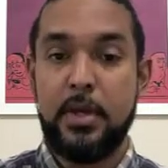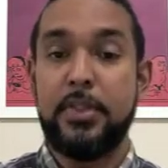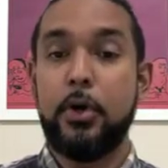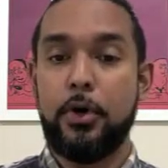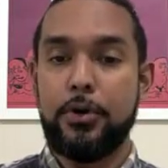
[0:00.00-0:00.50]

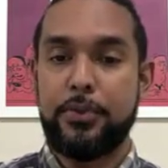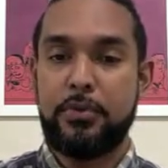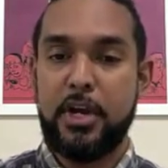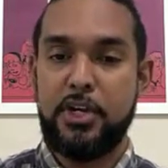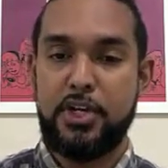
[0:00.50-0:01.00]
The
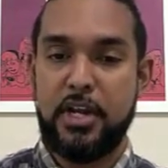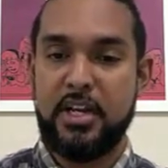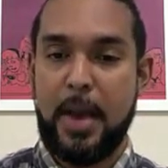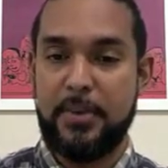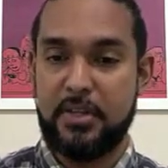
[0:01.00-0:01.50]
authorized share
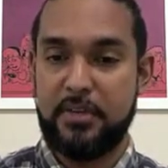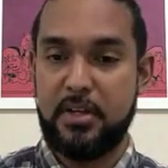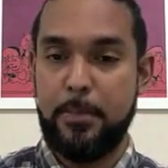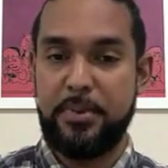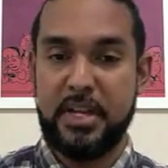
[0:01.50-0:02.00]
capital of the
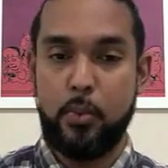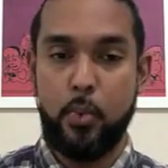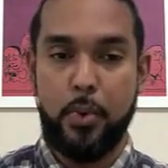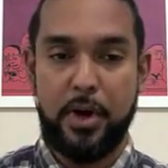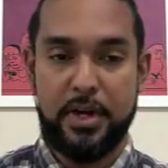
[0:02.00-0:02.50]
company
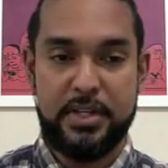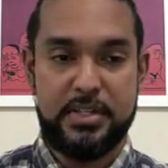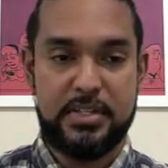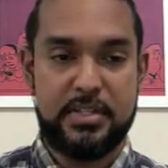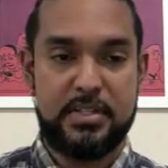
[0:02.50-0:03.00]

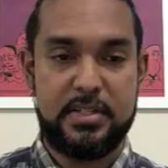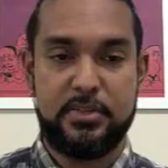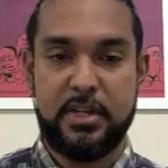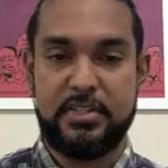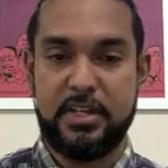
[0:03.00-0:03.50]
was,
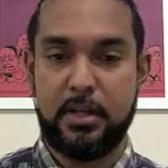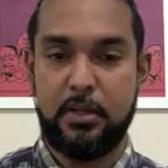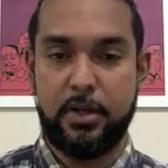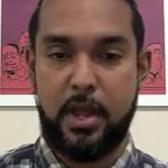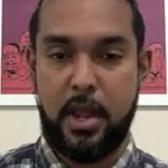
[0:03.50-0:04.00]
so let's take a
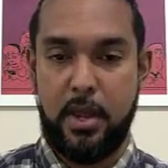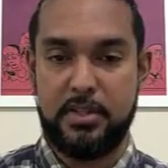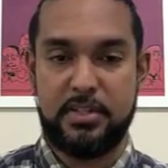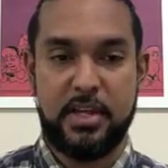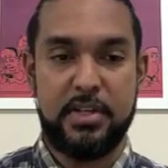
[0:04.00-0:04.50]
look here,
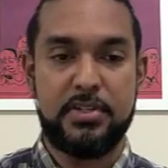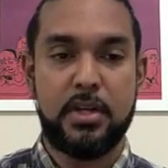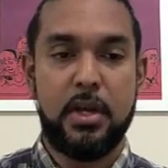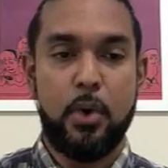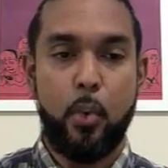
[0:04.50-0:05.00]
it says
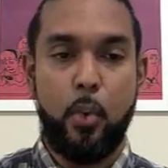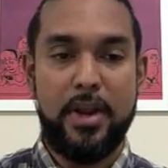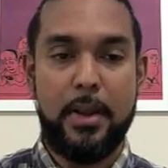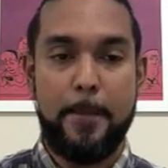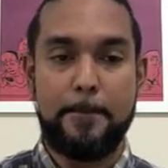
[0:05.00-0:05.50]

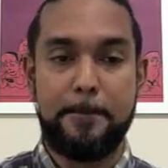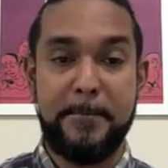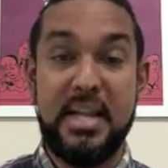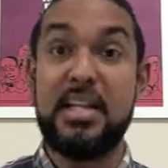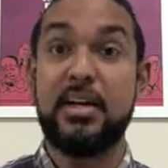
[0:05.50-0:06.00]

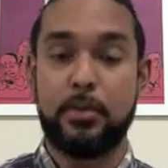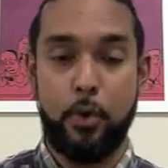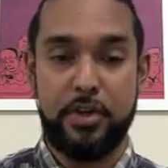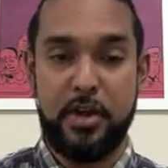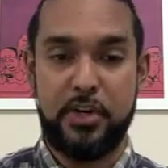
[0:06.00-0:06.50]
1 million
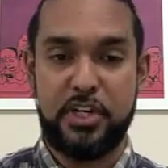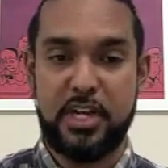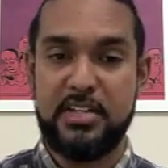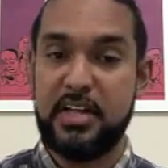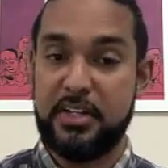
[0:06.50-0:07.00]
ordinary
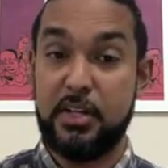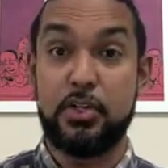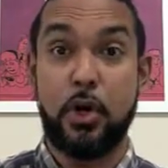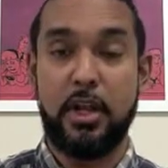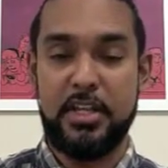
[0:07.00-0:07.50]
shares at
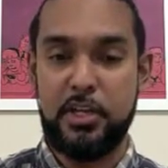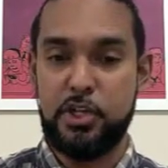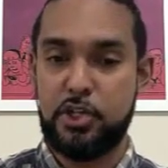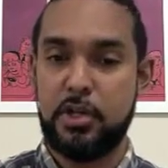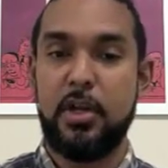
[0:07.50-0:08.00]
$1
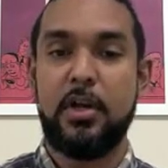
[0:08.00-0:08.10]
each,